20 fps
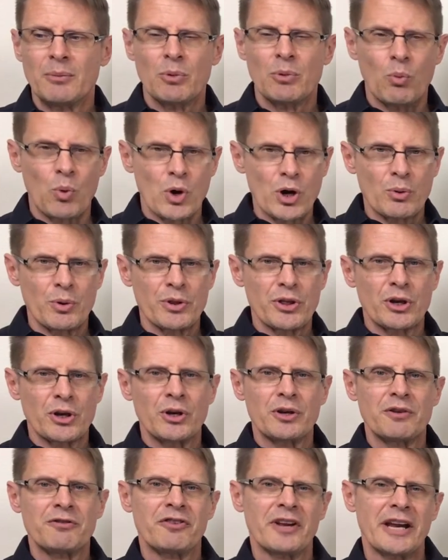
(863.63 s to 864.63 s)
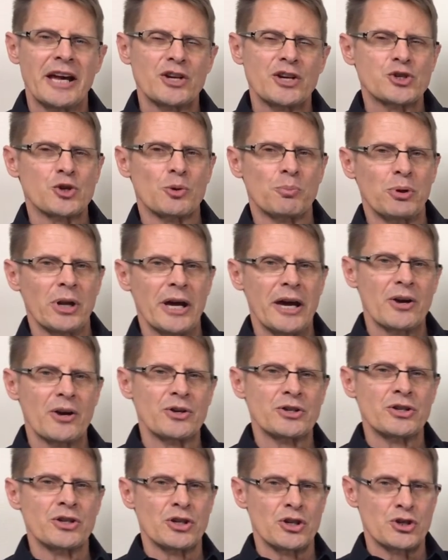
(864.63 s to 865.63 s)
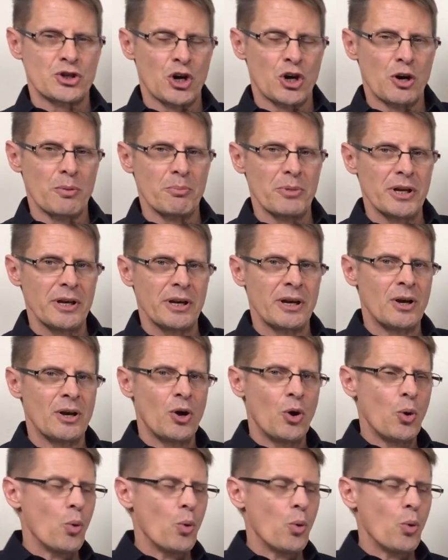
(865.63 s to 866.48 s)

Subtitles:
But work with a good financial planner to determine